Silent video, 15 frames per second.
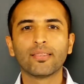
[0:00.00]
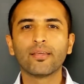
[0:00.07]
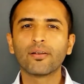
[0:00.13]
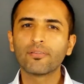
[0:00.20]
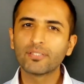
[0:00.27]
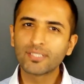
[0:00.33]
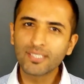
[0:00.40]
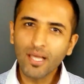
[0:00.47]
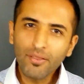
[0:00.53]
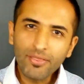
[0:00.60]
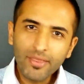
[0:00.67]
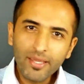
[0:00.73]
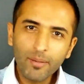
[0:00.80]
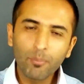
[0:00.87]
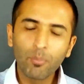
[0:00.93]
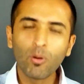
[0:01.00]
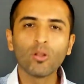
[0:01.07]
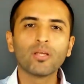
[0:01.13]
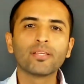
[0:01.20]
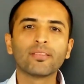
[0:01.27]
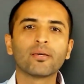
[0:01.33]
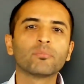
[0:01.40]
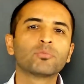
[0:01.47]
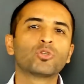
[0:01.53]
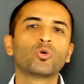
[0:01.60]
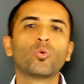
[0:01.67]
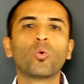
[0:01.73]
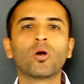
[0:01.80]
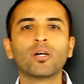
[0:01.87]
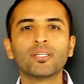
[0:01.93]
There's nothing pulling them
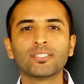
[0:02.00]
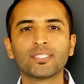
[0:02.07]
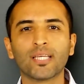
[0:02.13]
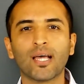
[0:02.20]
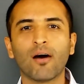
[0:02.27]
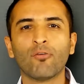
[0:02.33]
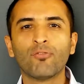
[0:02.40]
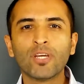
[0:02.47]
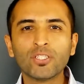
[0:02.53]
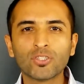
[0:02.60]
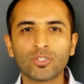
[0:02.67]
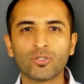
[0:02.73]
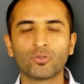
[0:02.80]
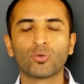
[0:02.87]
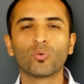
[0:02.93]
towards a vision,